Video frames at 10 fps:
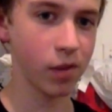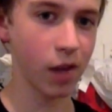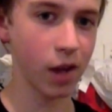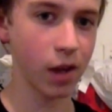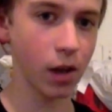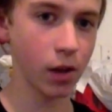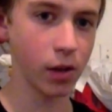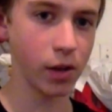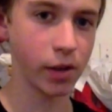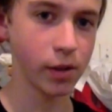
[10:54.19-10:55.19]
socket
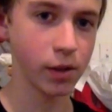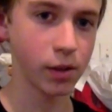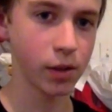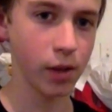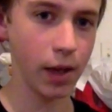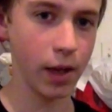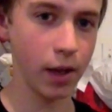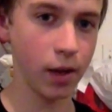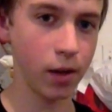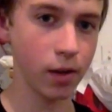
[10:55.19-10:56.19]
color
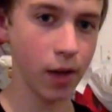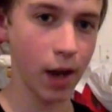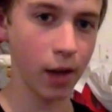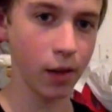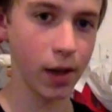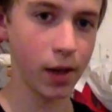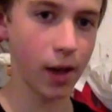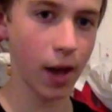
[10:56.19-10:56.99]
and the highlighted.